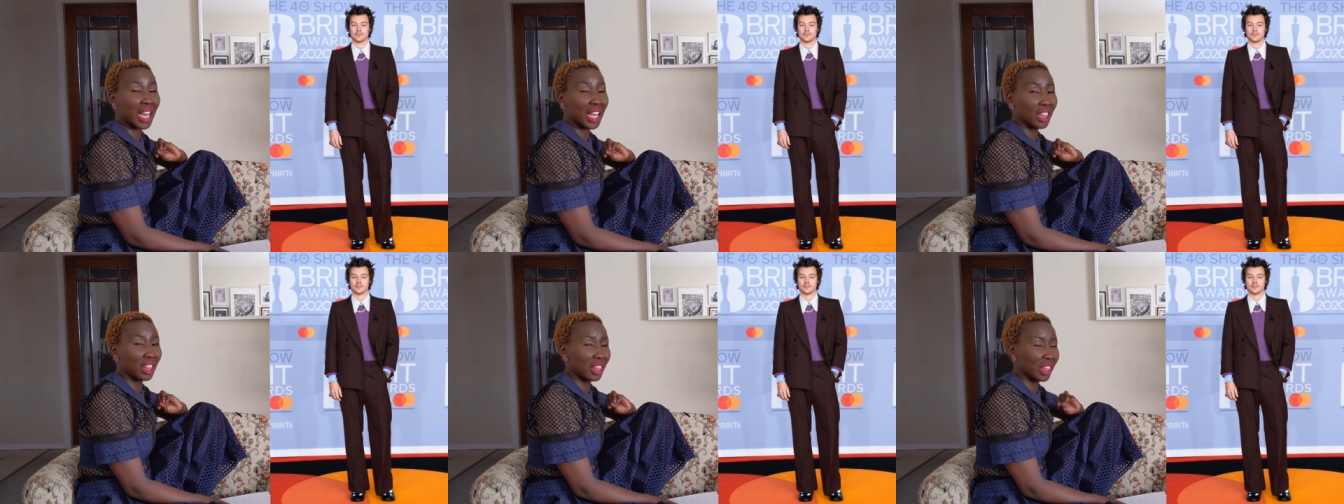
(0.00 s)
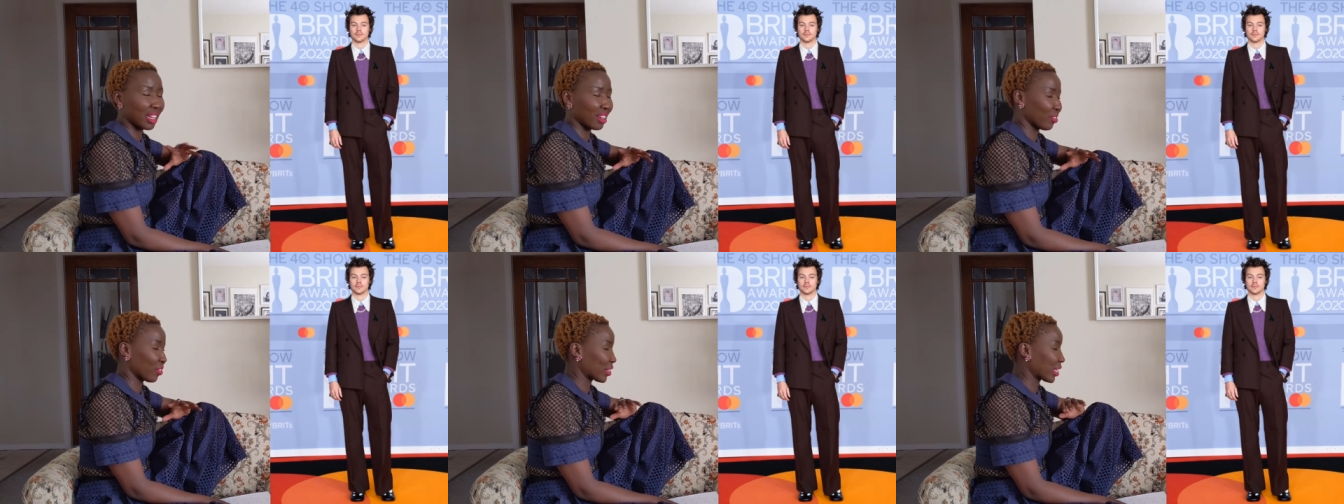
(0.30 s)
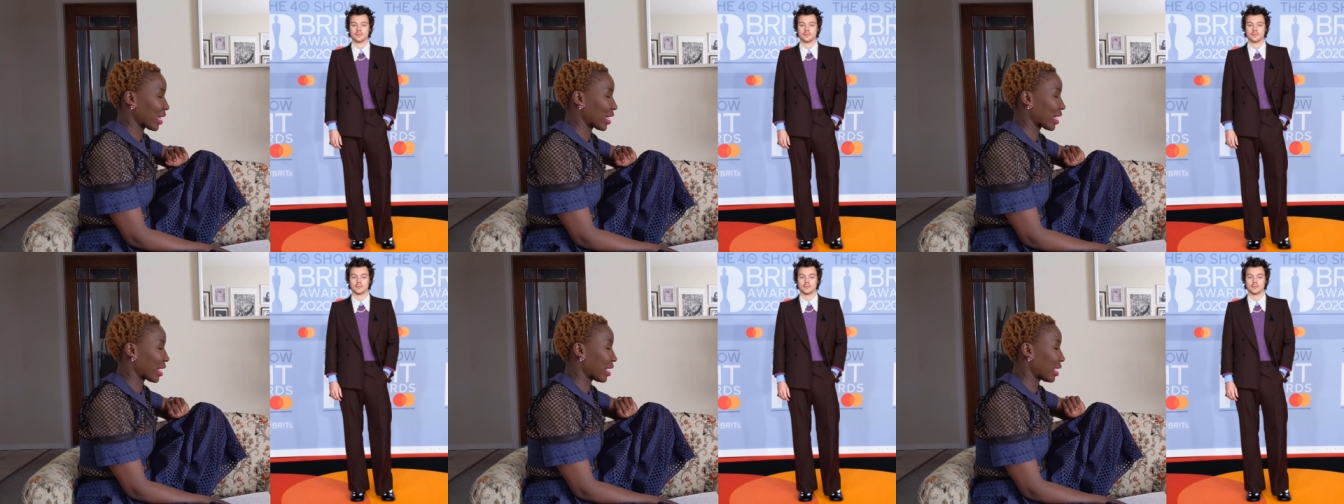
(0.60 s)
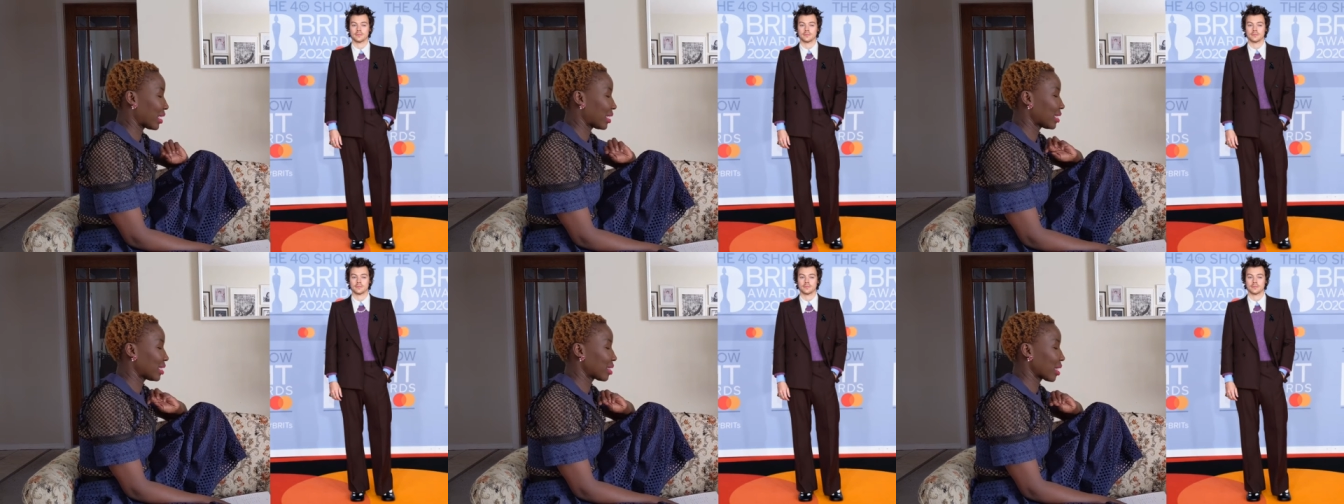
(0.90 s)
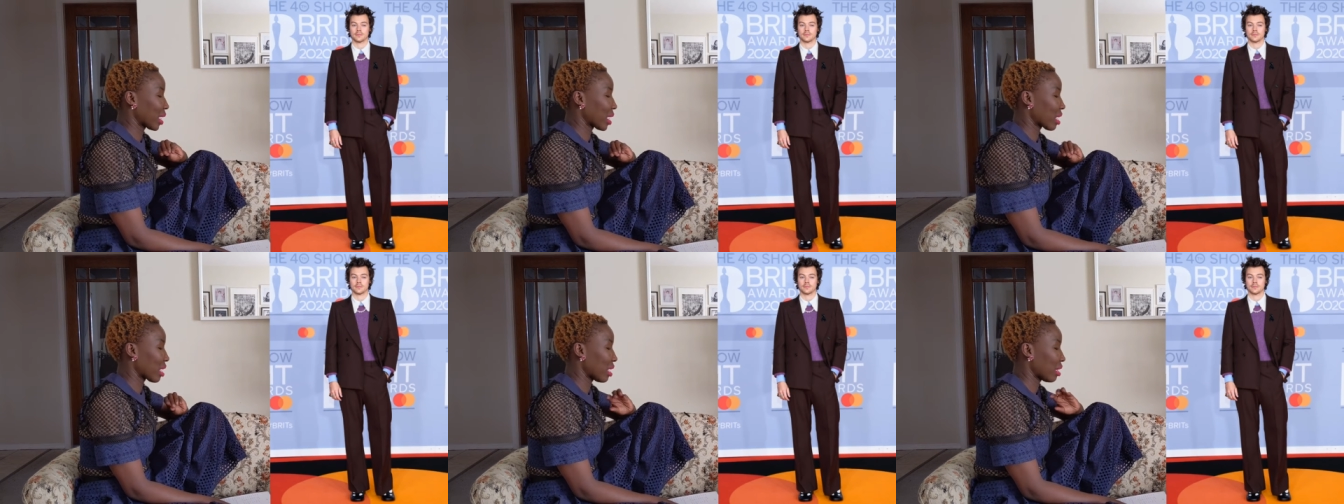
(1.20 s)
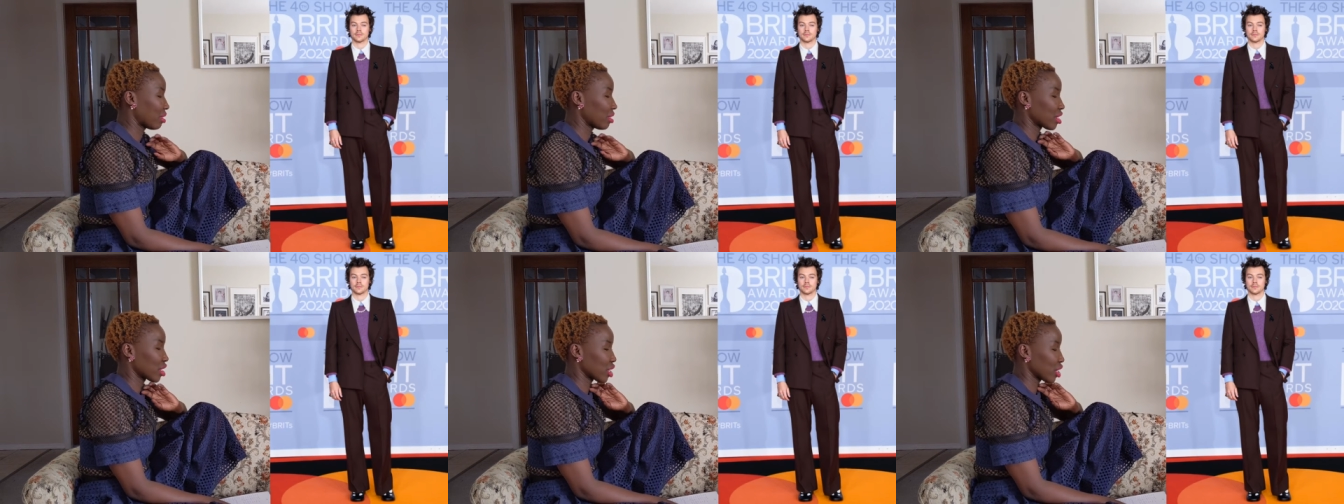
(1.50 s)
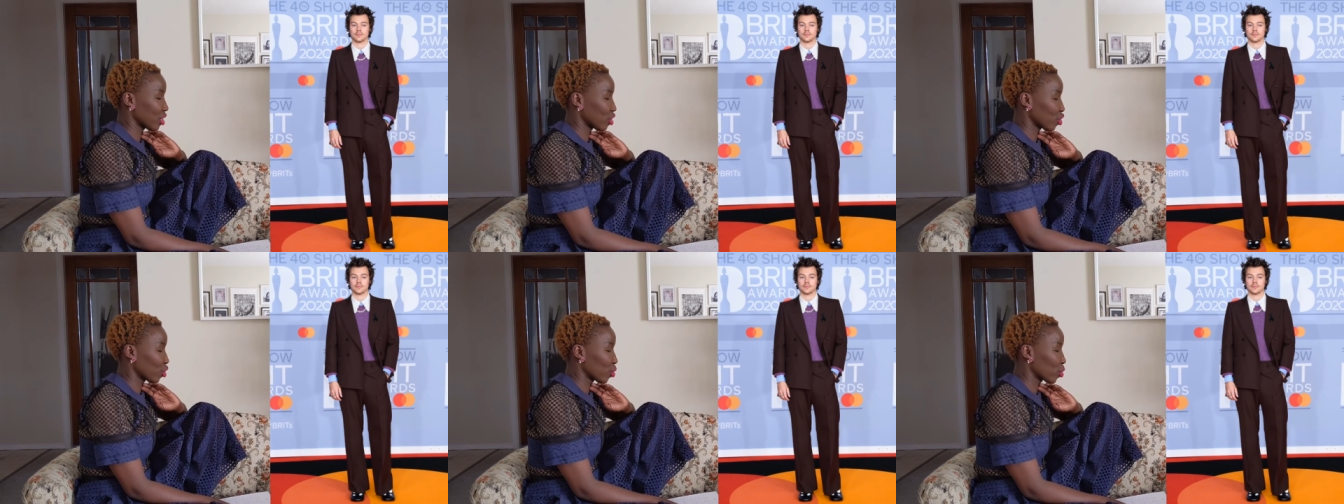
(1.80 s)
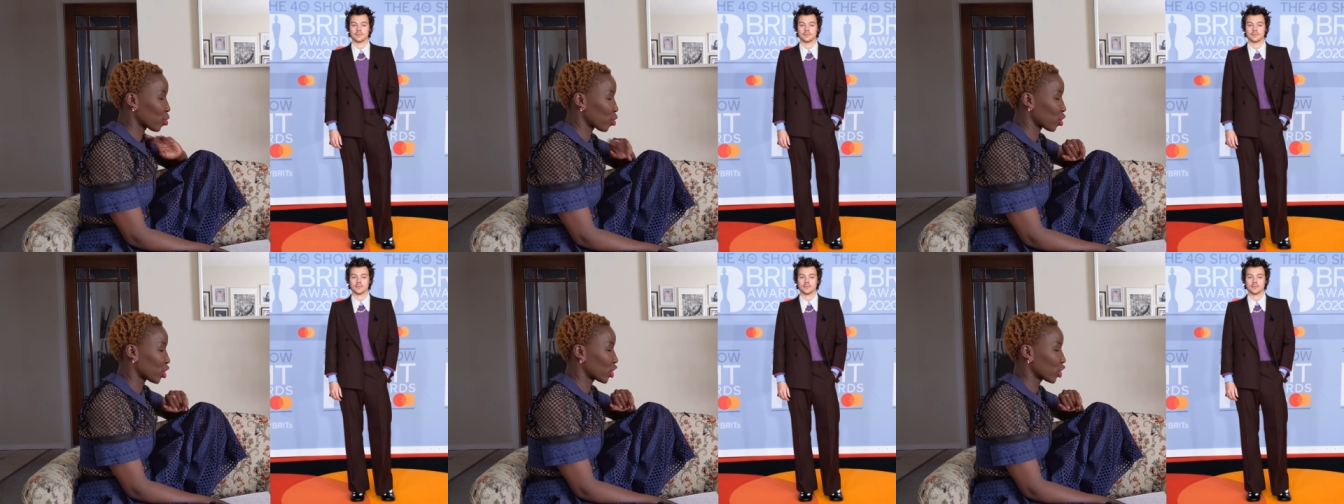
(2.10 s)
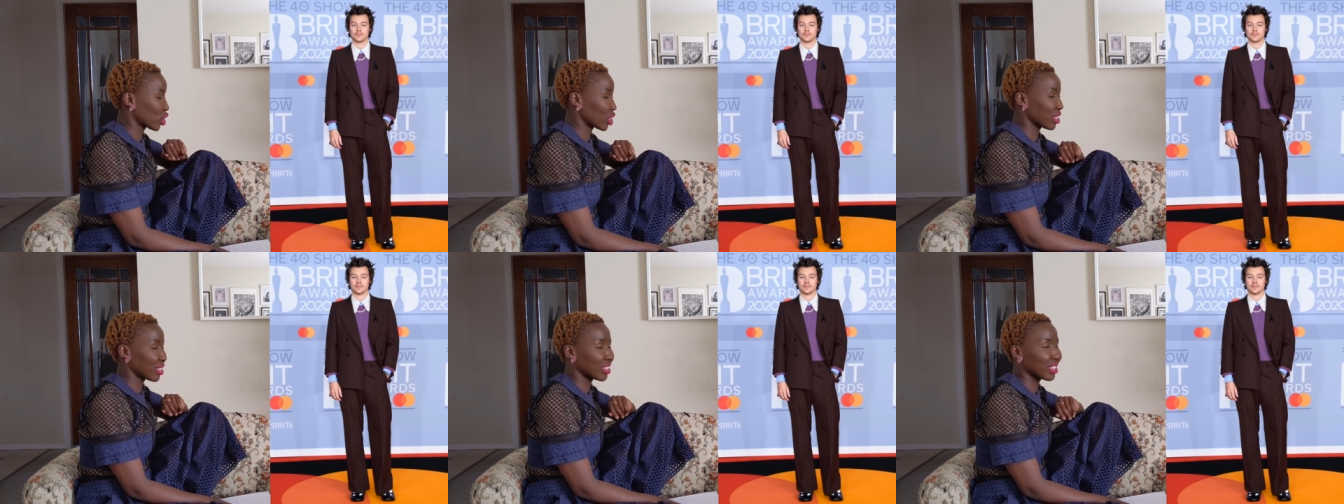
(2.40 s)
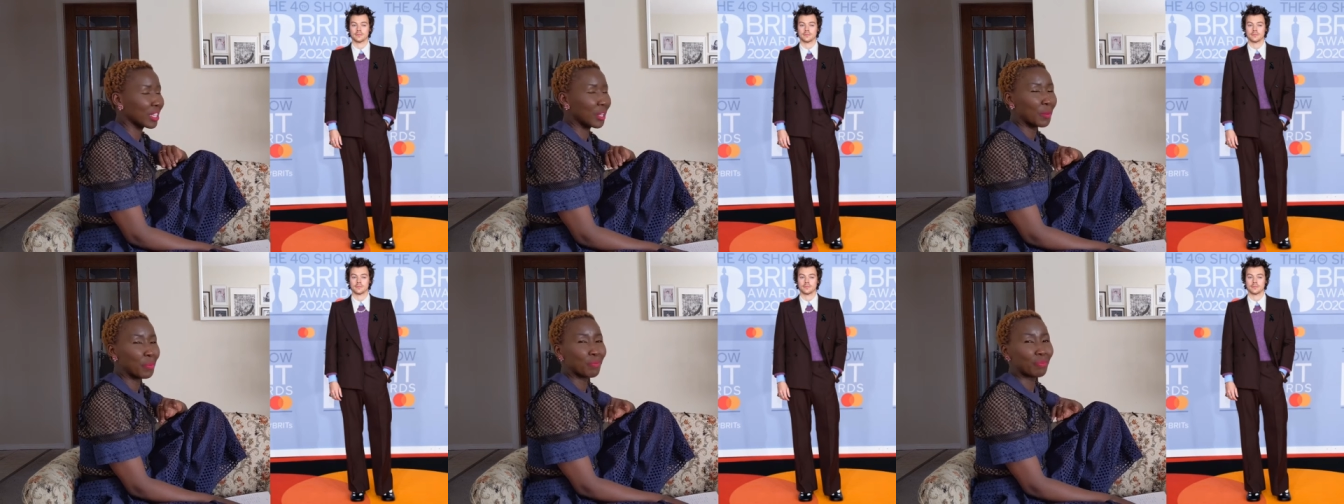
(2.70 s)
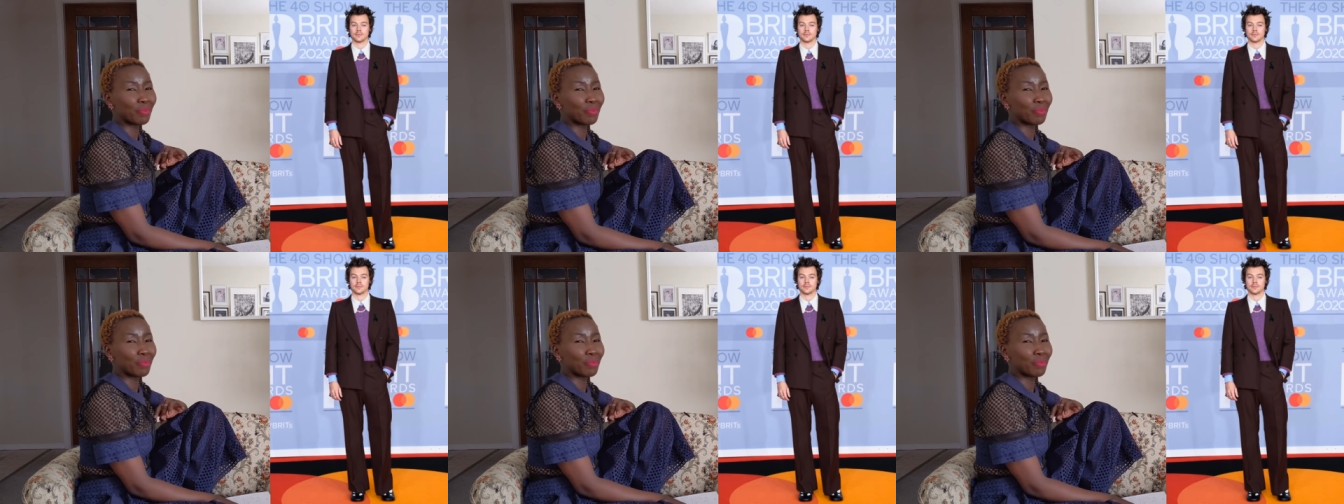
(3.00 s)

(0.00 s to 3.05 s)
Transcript: I love the cut, the color is gorgeous.